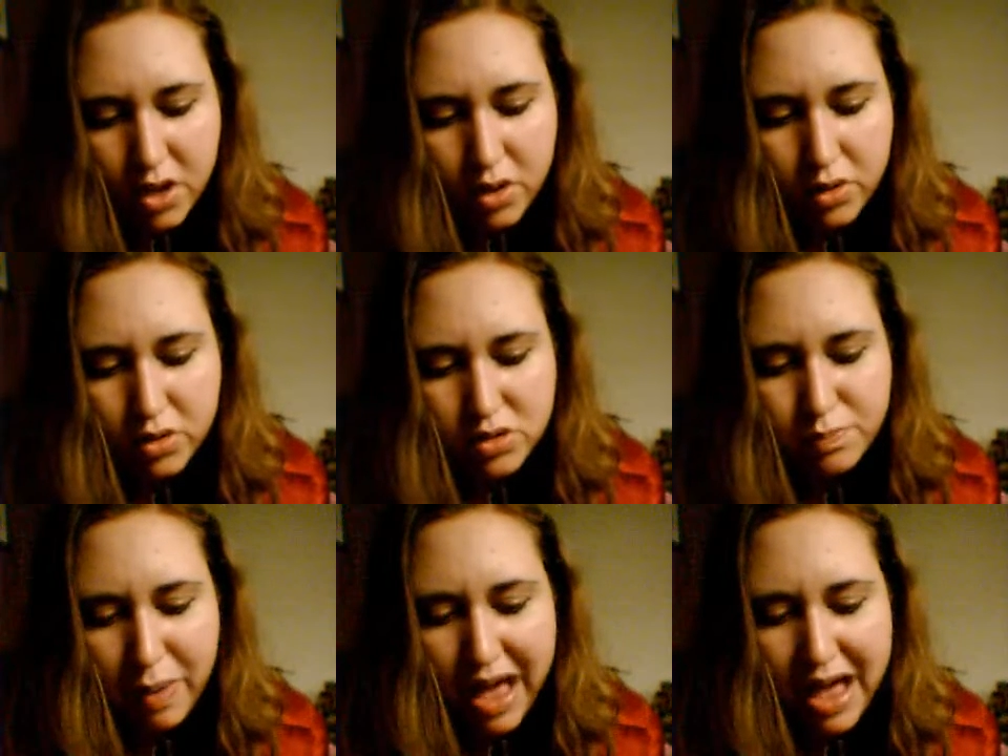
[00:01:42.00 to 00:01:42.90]
whose
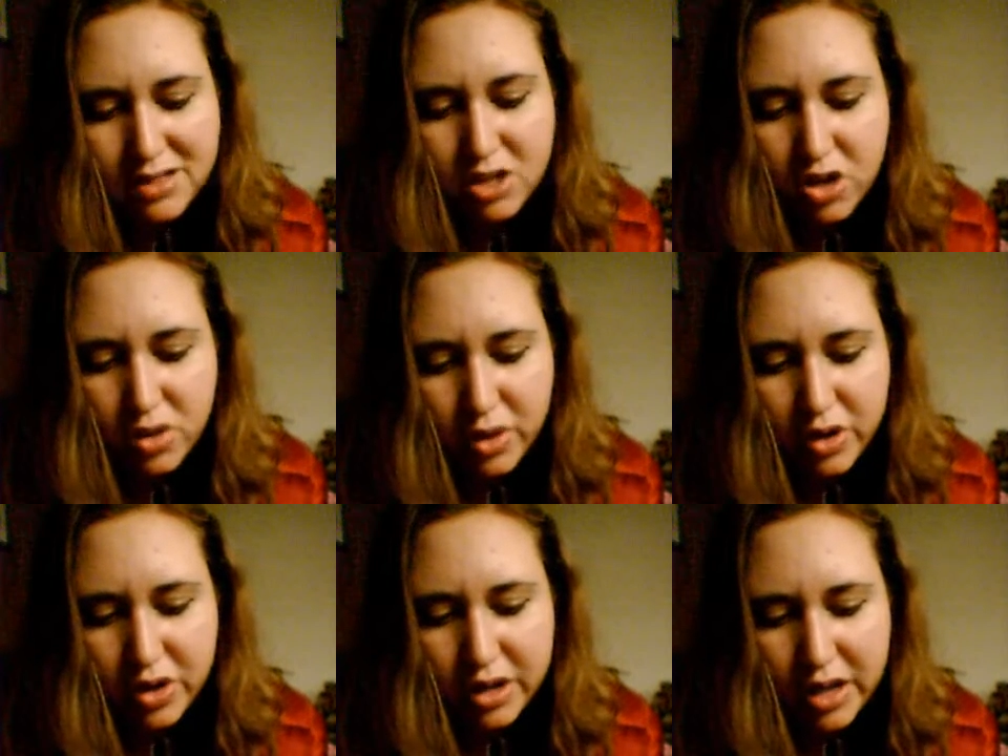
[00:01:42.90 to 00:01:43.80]
paths are
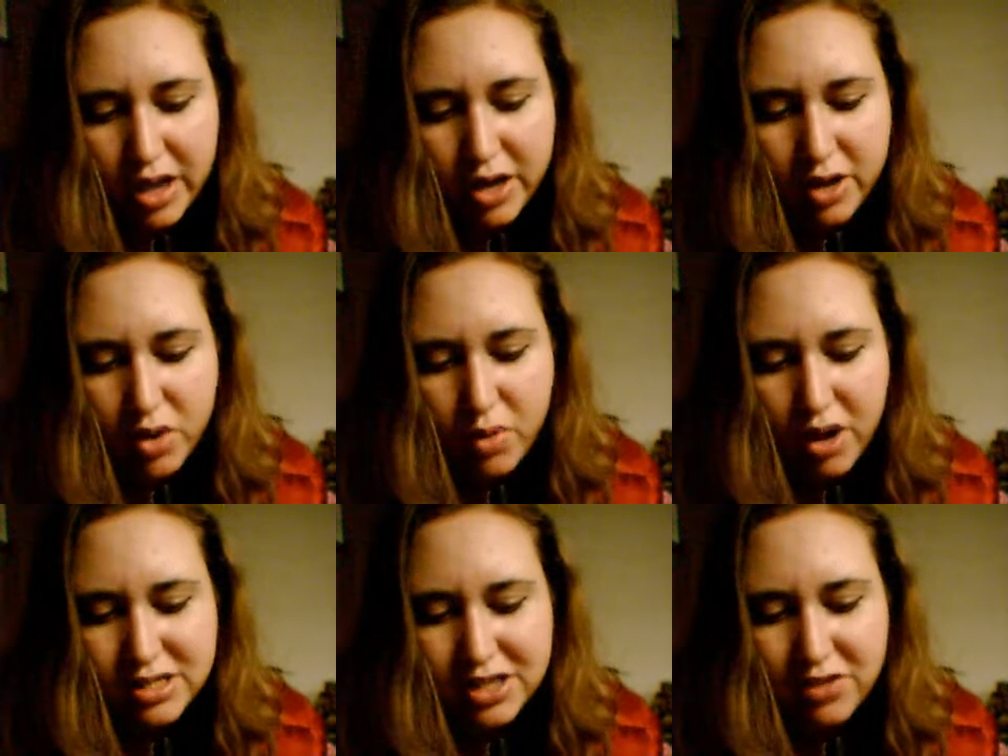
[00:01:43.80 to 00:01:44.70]
crooked and who are
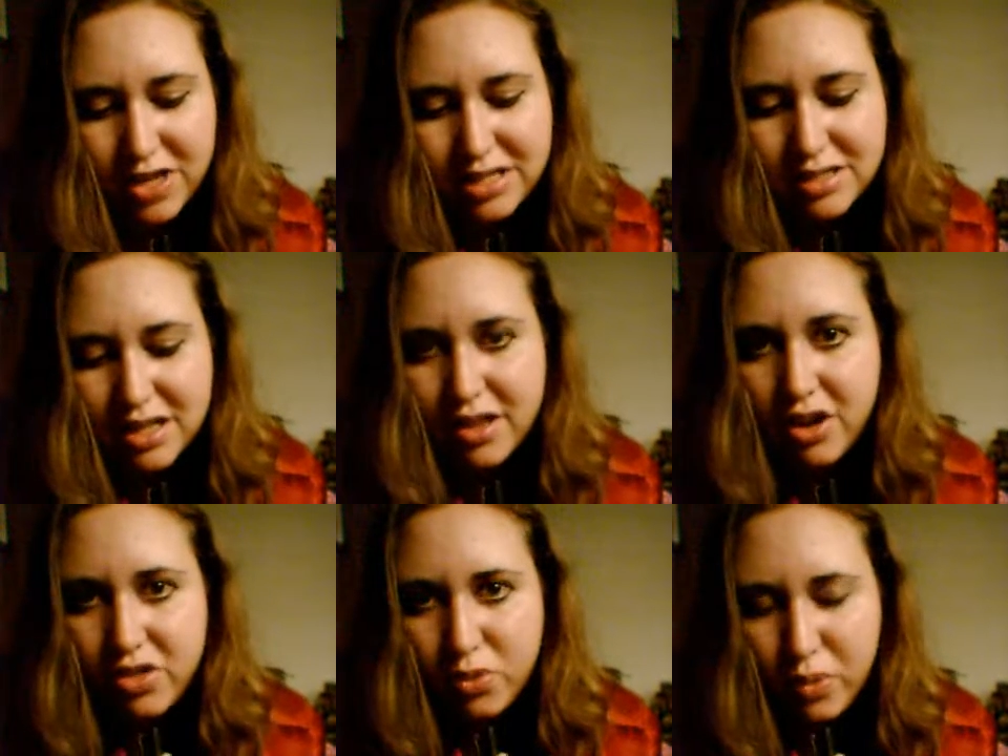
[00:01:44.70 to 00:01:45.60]
devious in their
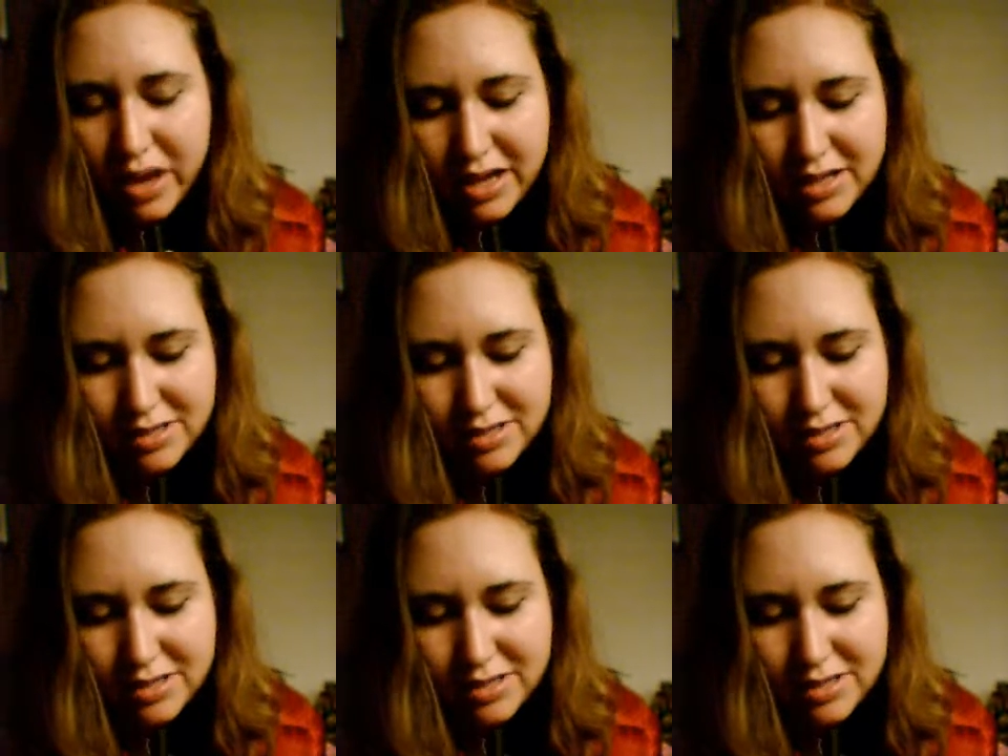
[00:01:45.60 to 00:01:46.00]
ways.